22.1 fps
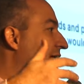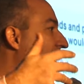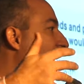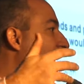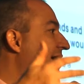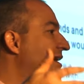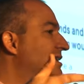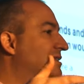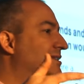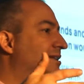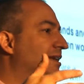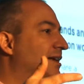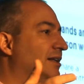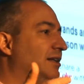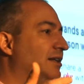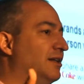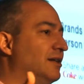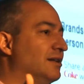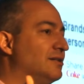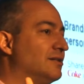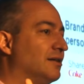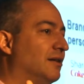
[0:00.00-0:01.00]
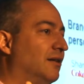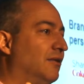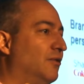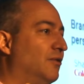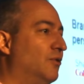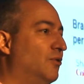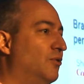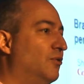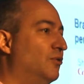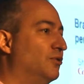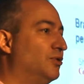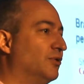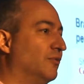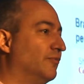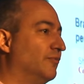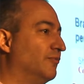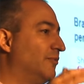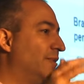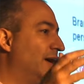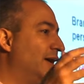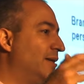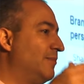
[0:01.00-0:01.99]
18 years old and
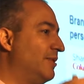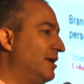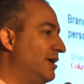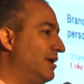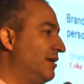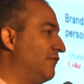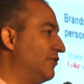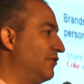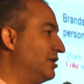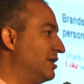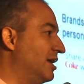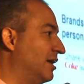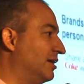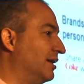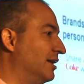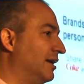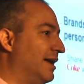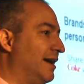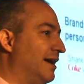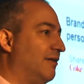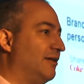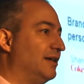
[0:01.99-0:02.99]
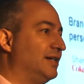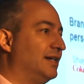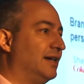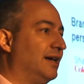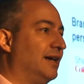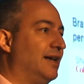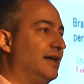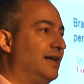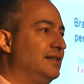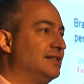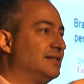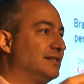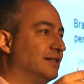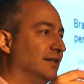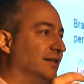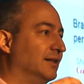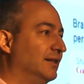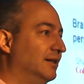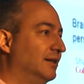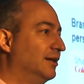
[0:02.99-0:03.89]
maybe even younger nowadays, and